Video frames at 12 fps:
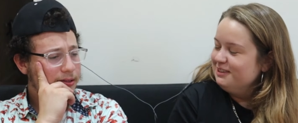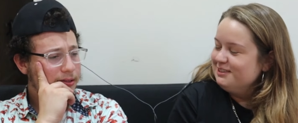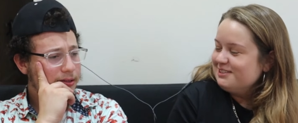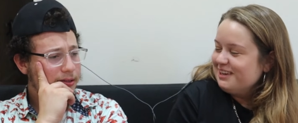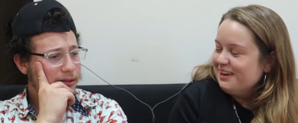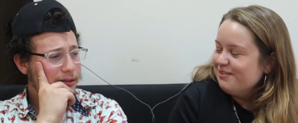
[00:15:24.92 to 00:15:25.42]

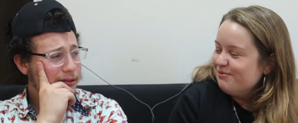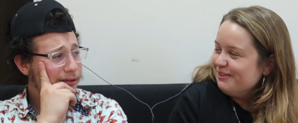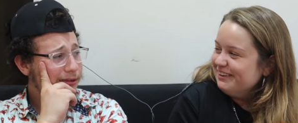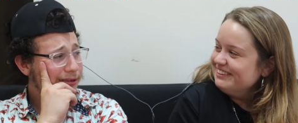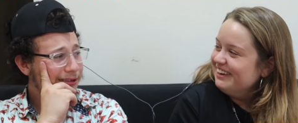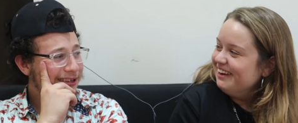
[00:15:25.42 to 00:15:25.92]
Speaker 1: it's kind of
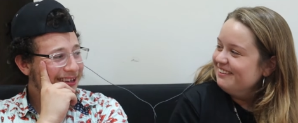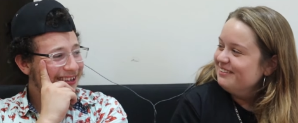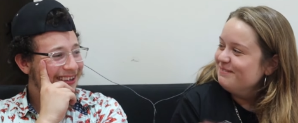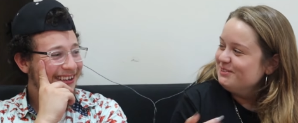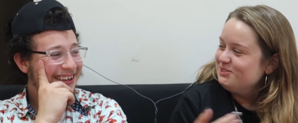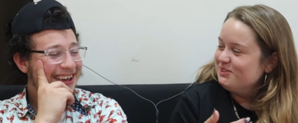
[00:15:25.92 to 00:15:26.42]
funny how
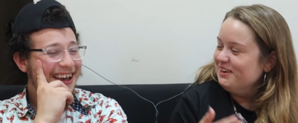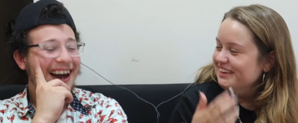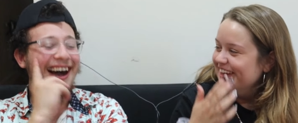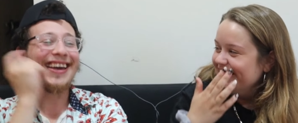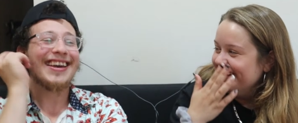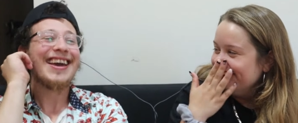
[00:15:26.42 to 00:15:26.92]
they
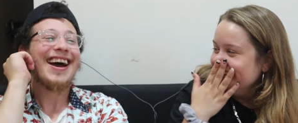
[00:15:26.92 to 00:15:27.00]
portray that.